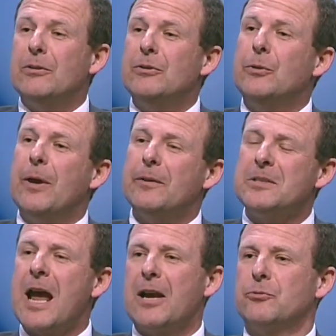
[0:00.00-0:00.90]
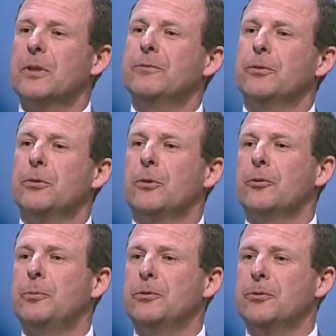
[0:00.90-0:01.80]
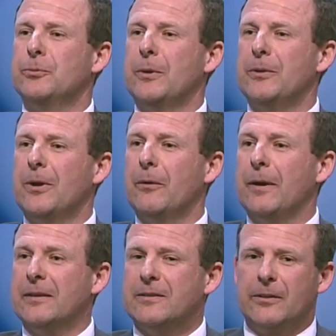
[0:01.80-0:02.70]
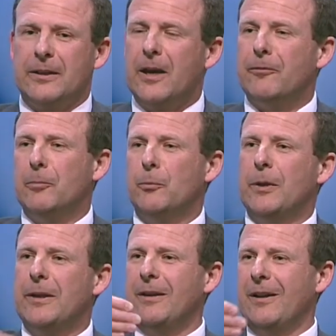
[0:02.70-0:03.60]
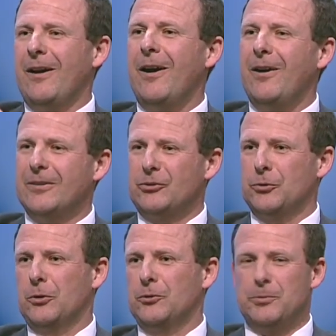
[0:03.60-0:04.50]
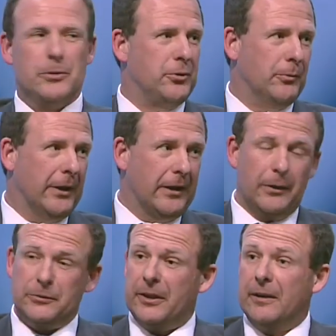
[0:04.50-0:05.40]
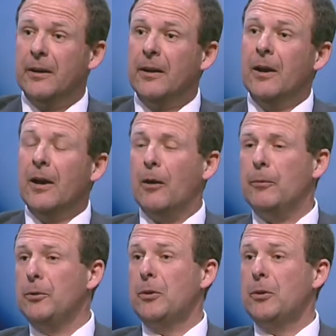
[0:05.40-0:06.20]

you get the tax relief on your contributions when you go in. So the government will enhance your contribution when it goes in. And when you